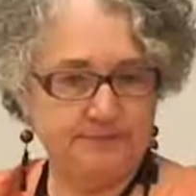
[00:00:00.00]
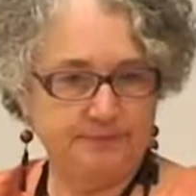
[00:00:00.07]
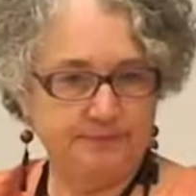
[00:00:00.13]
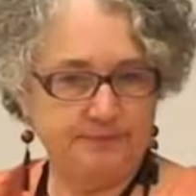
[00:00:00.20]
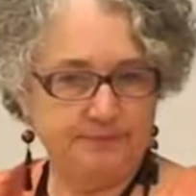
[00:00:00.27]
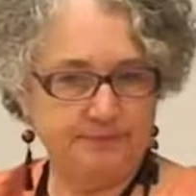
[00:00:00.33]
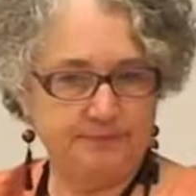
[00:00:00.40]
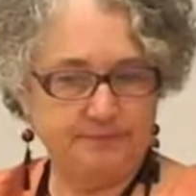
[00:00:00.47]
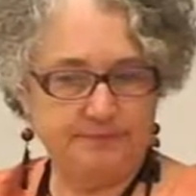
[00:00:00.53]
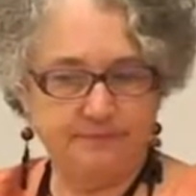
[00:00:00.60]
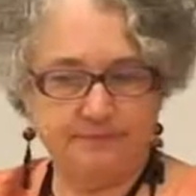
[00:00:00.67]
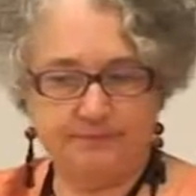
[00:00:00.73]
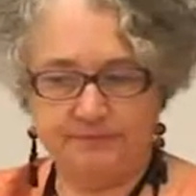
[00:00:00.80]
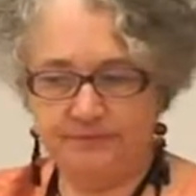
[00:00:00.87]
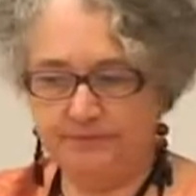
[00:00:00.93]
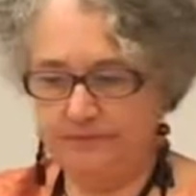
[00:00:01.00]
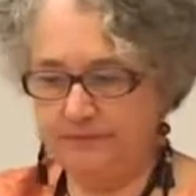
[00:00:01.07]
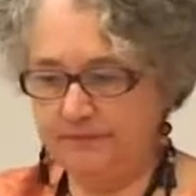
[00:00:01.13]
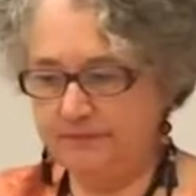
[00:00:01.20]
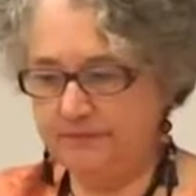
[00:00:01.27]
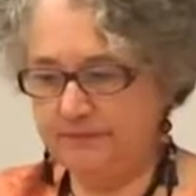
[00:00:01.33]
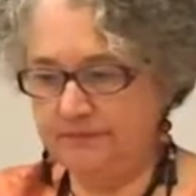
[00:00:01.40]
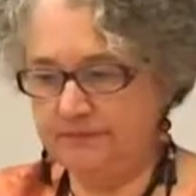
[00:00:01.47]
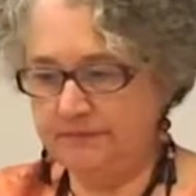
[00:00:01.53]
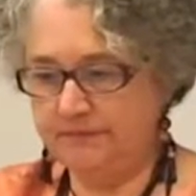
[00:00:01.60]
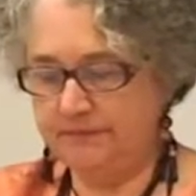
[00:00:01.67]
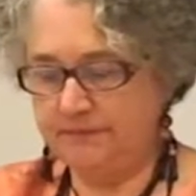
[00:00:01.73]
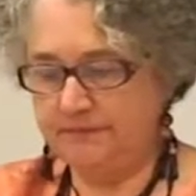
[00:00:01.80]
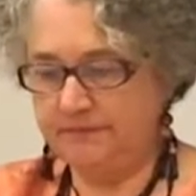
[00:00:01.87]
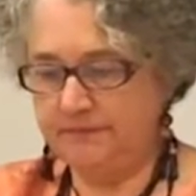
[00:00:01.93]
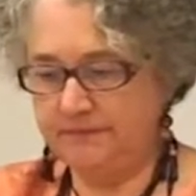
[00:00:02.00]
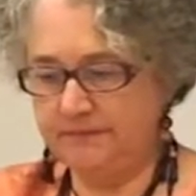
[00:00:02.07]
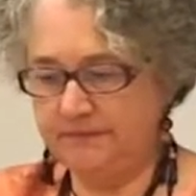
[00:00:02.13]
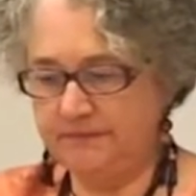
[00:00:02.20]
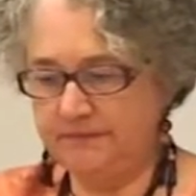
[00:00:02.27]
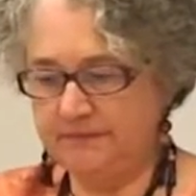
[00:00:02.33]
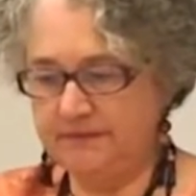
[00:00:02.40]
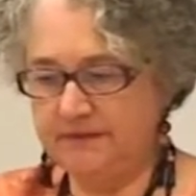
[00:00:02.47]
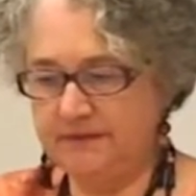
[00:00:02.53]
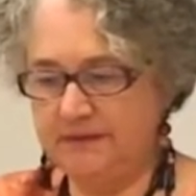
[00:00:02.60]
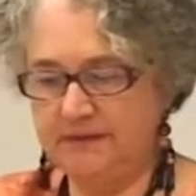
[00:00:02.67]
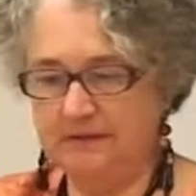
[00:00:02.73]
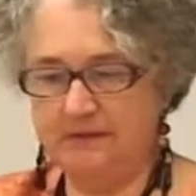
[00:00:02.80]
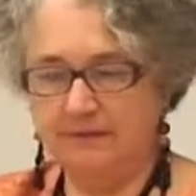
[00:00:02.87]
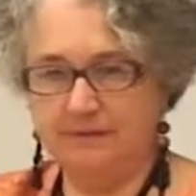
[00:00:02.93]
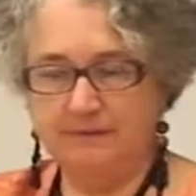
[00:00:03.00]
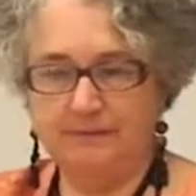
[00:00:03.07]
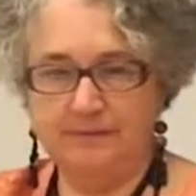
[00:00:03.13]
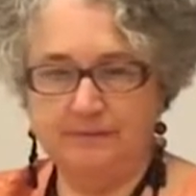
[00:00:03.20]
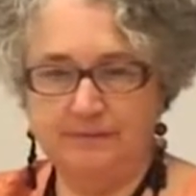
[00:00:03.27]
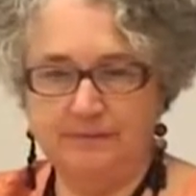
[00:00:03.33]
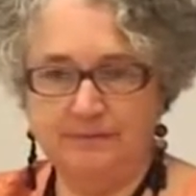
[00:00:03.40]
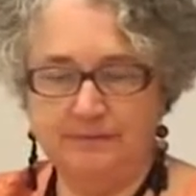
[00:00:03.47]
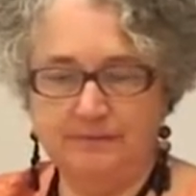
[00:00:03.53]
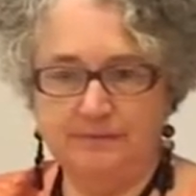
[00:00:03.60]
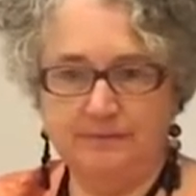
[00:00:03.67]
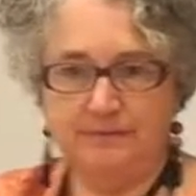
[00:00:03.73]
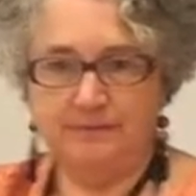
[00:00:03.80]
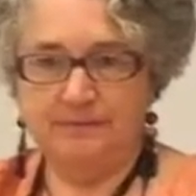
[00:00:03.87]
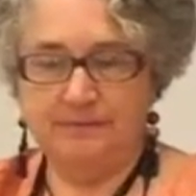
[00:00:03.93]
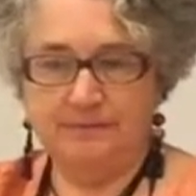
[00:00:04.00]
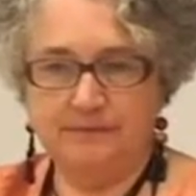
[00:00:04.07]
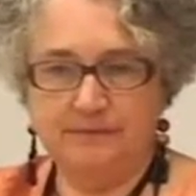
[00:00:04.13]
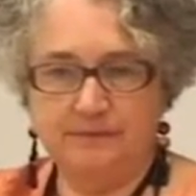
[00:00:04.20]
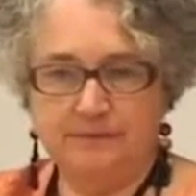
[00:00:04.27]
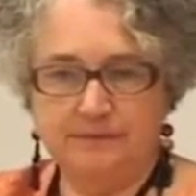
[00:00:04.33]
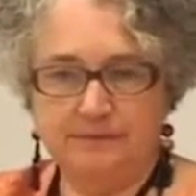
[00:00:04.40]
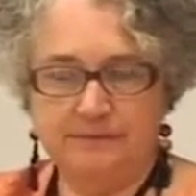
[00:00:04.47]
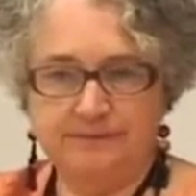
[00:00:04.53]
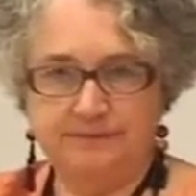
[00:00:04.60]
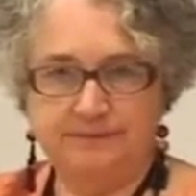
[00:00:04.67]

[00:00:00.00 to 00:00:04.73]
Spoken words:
No words are spoken by the person on screen.